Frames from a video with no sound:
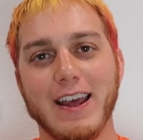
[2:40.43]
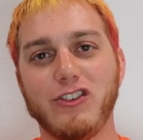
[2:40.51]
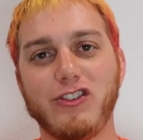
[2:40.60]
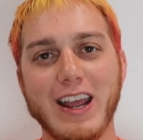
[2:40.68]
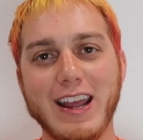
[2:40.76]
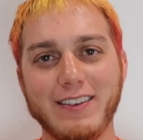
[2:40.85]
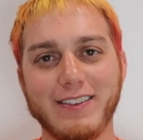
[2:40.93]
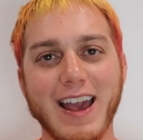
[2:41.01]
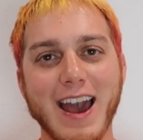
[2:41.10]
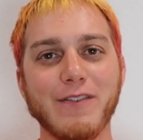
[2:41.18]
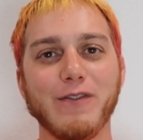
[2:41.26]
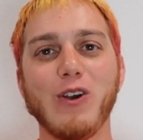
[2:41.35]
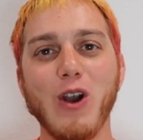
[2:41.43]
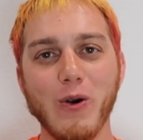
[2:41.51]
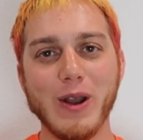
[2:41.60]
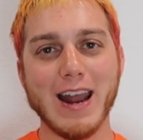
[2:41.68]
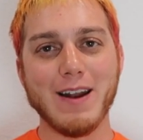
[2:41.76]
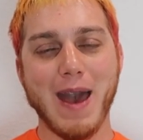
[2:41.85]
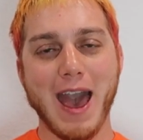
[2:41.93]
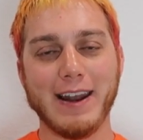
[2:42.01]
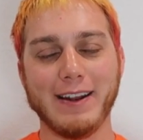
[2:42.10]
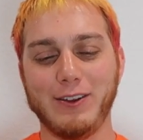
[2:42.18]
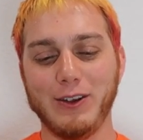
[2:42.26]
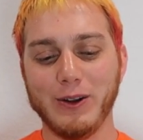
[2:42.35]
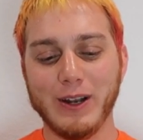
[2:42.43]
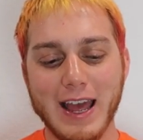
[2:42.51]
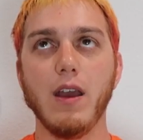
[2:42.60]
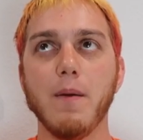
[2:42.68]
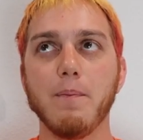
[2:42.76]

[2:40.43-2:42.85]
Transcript: Shayne's kind of go-get-em attitude.